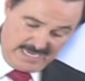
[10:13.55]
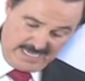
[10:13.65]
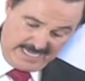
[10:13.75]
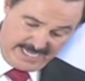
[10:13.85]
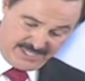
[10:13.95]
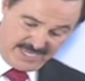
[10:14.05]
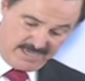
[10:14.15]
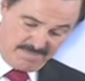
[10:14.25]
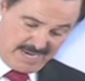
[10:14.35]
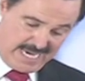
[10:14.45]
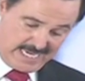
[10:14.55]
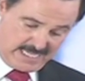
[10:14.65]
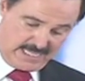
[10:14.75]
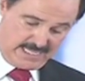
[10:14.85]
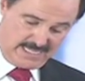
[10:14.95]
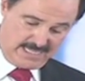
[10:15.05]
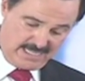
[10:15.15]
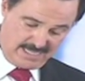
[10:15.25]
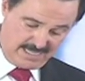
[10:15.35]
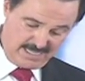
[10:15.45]
He said, Mike,
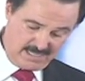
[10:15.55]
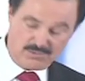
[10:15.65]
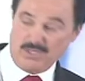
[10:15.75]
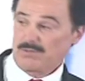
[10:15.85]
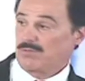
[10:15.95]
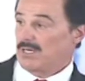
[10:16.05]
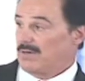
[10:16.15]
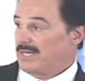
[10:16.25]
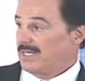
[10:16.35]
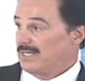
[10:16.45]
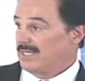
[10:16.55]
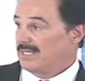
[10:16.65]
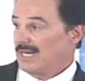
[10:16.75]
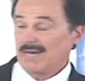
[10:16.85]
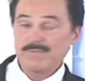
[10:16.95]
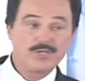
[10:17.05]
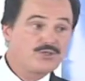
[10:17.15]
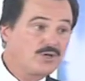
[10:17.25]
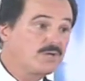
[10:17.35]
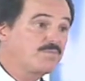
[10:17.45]
don't worry. I'm a
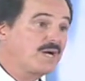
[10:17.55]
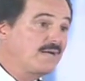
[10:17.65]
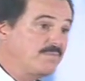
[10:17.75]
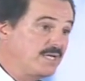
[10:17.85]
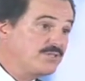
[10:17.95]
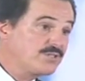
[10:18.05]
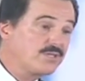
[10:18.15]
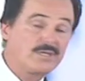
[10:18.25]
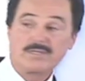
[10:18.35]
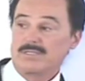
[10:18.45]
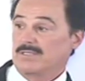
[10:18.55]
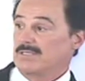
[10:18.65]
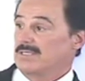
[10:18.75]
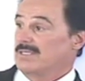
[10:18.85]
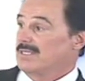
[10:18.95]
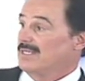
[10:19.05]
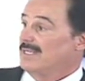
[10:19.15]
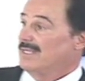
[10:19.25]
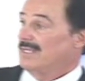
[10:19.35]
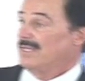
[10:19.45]
short Prime Minister.
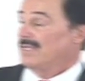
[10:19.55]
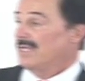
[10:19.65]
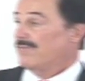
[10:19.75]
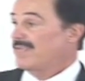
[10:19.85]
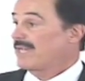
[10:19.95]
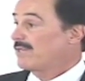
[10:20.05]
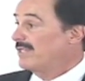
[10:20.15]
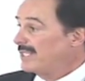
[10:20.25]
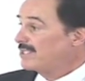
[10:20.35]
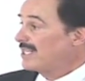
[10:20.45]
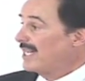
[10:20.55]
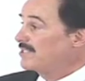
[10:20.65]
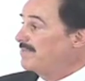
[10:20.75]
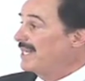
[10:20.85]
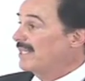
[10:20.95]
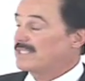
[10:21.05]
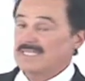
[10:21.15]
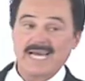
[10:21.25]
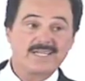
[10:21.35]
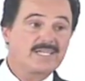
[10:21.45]
If they criticize me, I'll
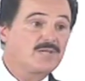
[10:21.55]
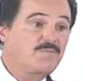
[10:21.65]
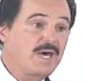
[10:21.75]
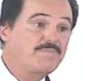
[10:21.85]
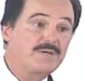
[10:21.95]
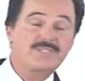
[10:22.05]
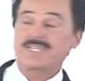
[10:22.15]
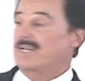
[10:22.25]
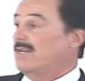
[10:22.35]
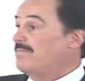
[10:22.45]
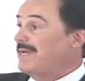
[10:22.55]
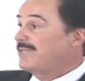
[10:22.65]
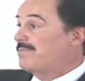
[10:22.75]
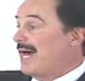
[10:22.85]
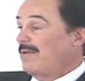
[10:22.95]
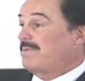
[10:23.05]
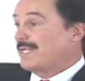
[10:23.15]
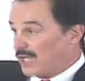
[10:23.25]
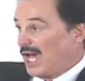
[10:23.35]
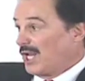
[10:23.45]
stand on the papers and I'll be
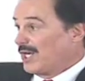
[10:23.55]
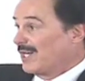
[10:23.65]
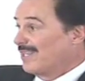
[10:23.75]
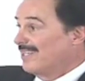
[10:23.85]
taller.